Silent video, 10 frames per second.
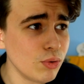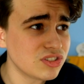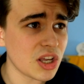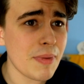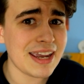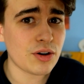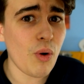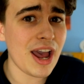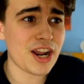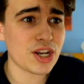also made
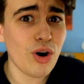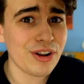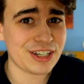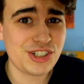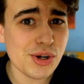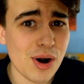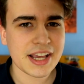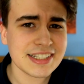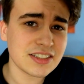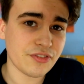quite an iconic duo. And I
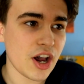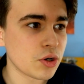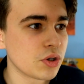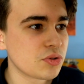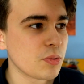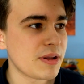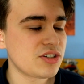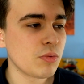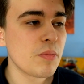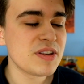guess the final notable
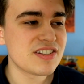mention would be